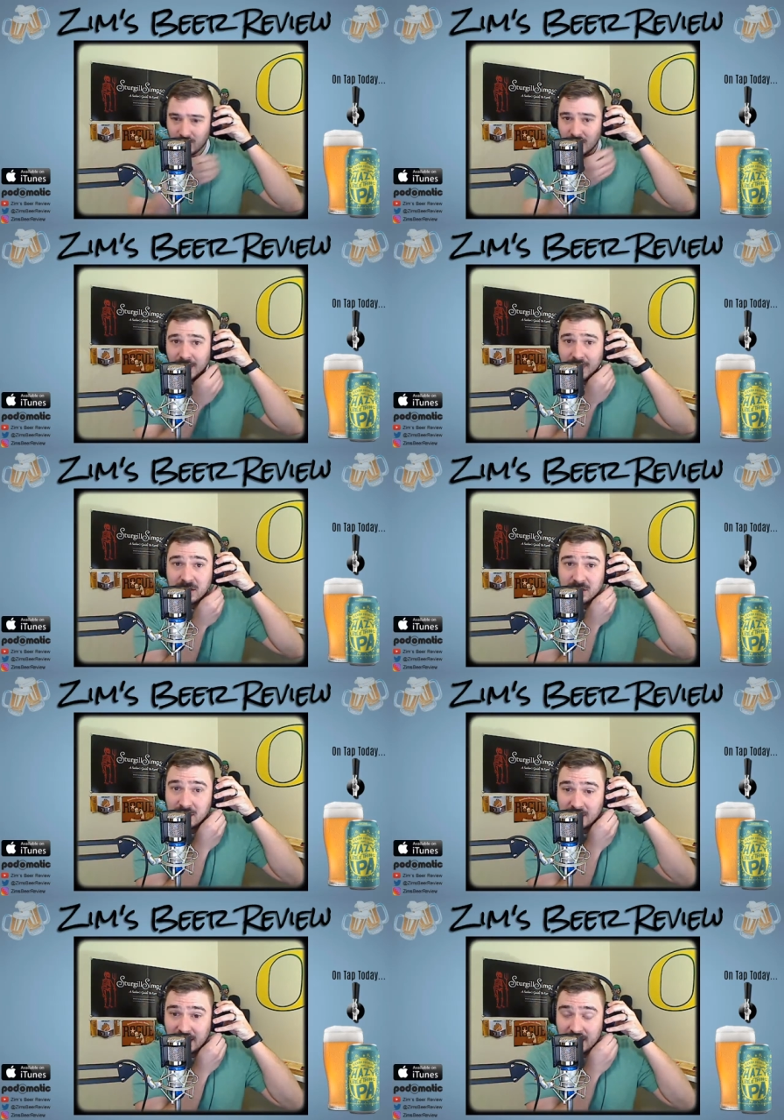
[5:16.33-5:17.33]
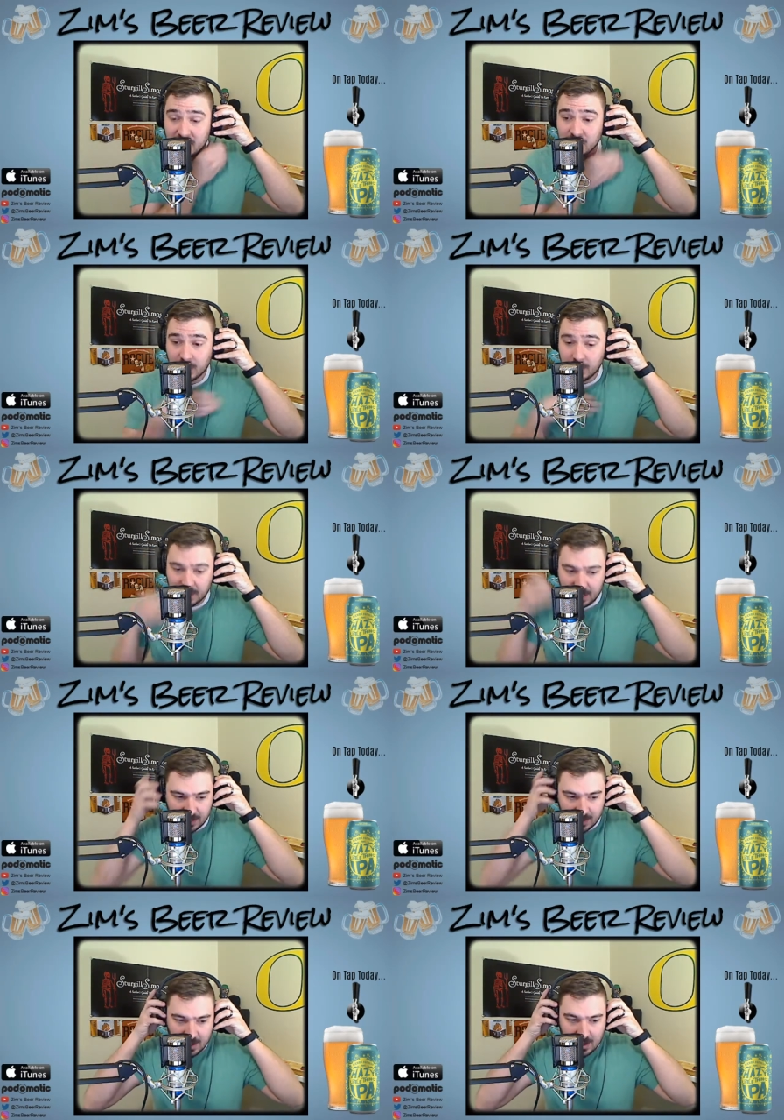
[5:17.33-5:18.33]
And that is what I'm
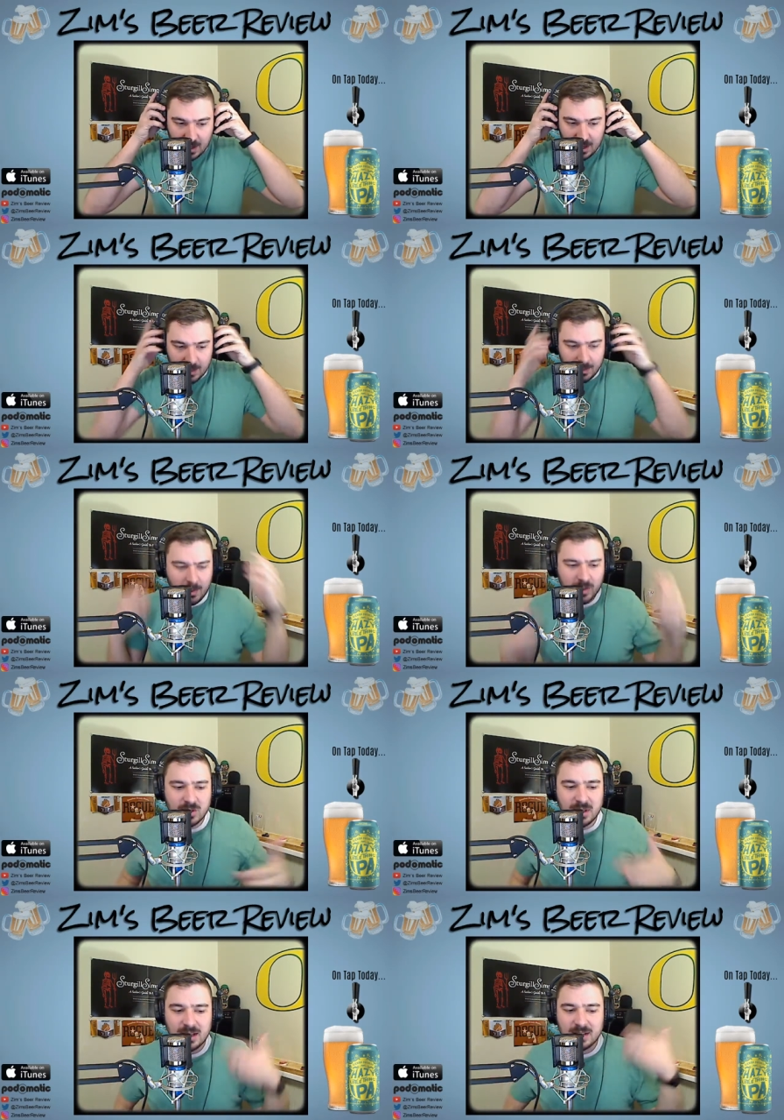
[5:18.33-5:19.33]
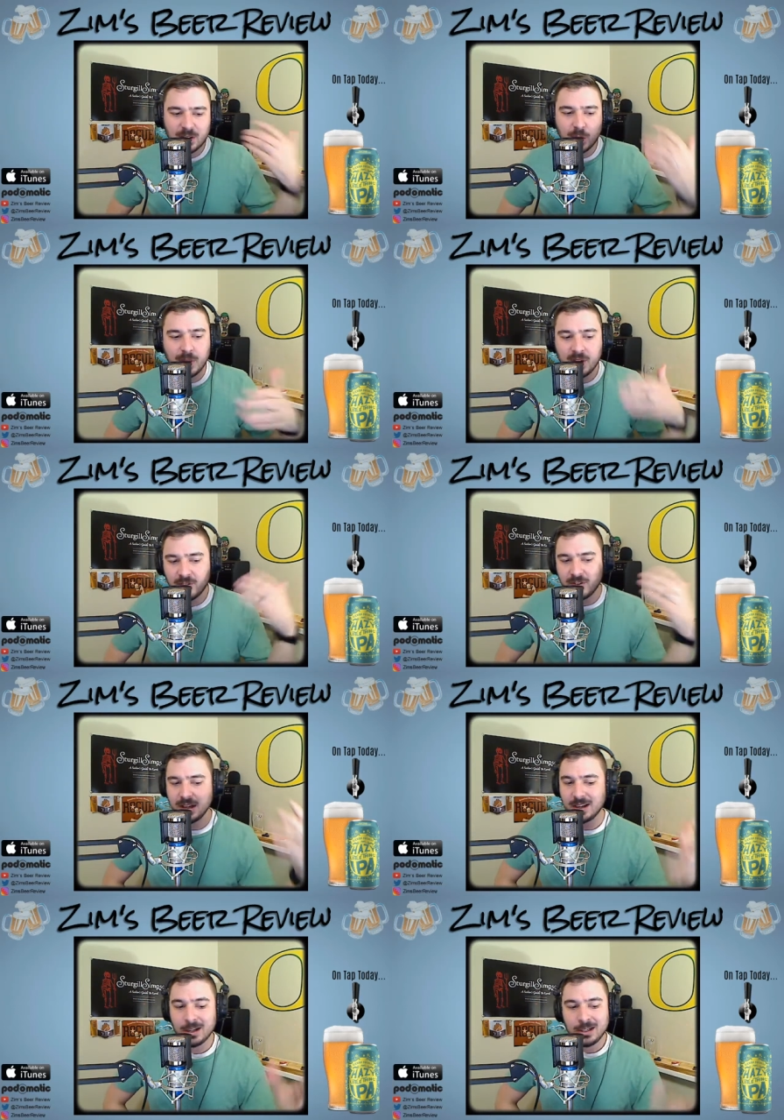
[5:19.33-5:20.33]
getting. I'm also getting a little bit of
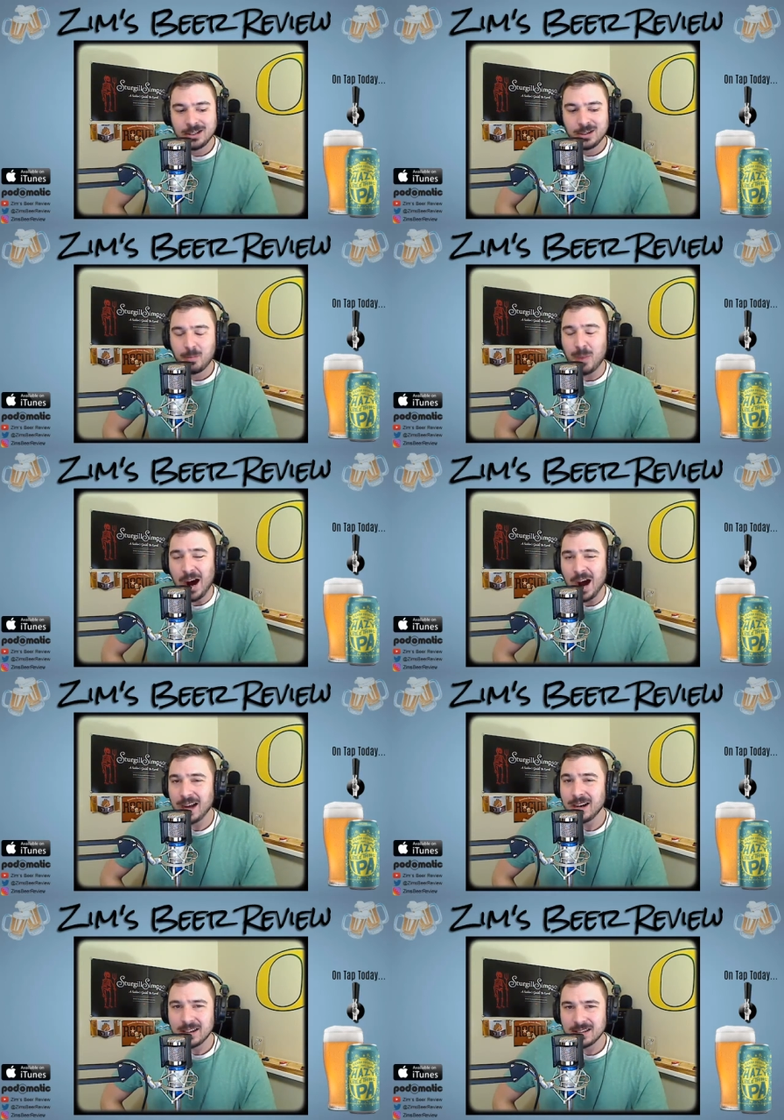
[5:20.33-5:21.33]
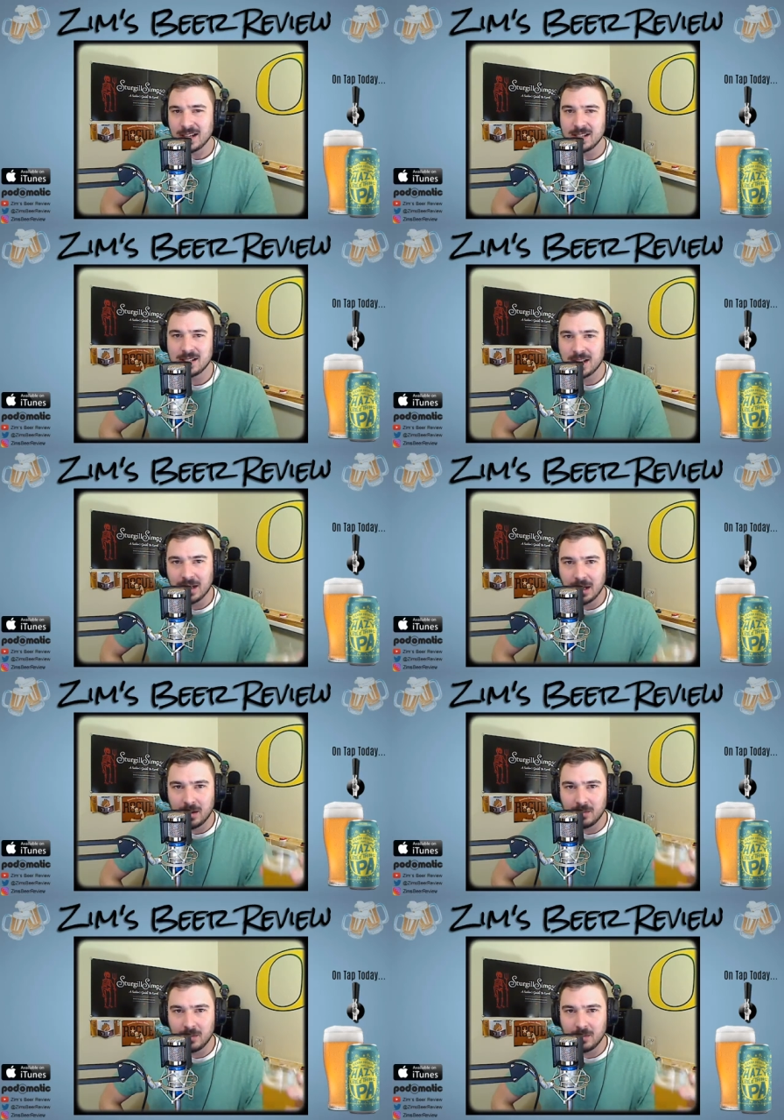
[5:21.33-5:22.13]
like pine. Tastes like